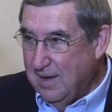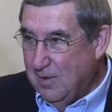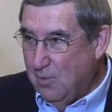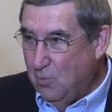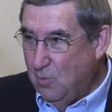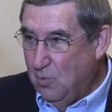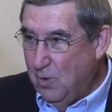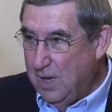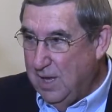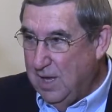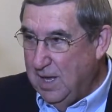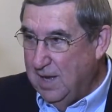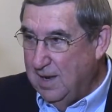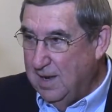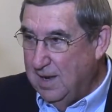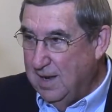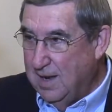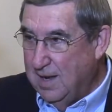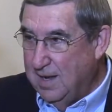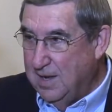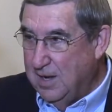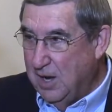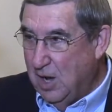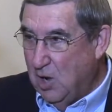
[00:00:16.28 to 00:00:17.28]
We
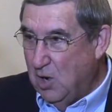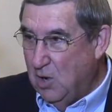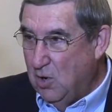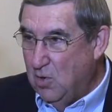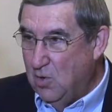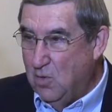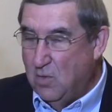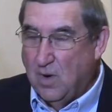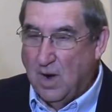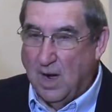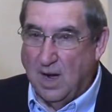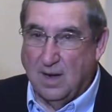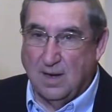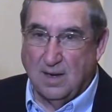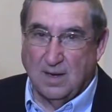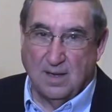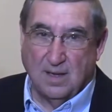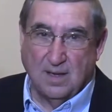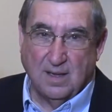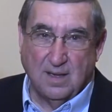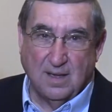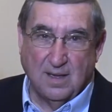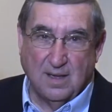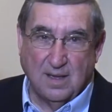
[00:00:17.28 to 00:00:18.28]
know
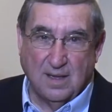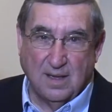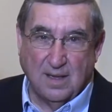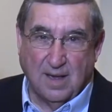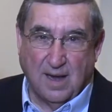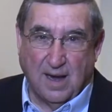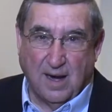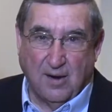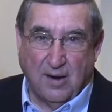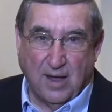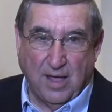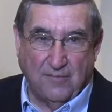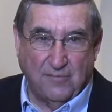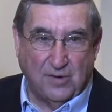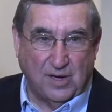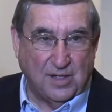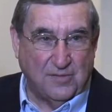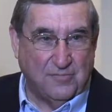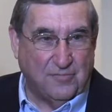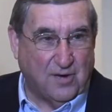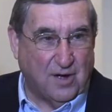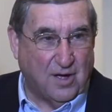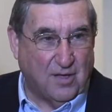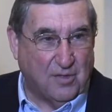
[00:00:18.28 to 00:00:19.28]
our Heavenly
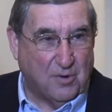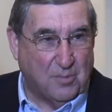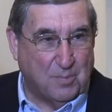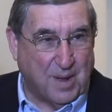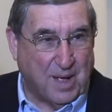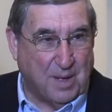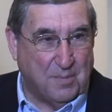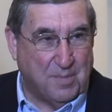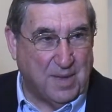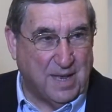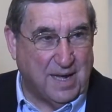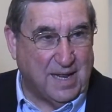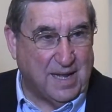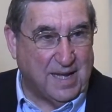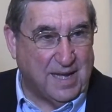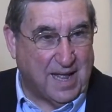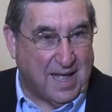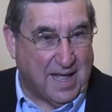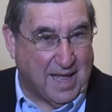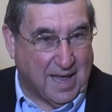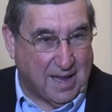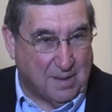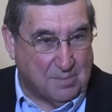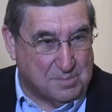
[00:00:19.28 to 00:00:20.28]
Father by many
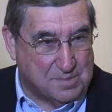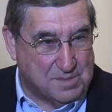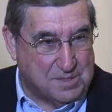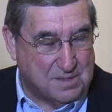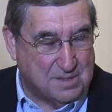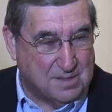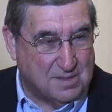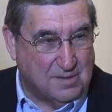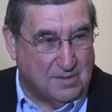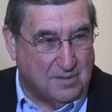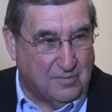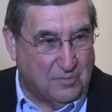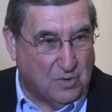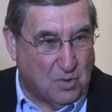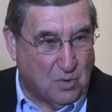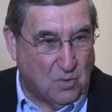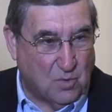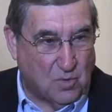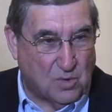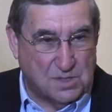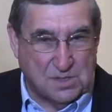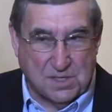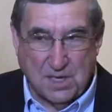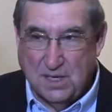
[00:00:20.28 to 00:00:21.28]
names, of course.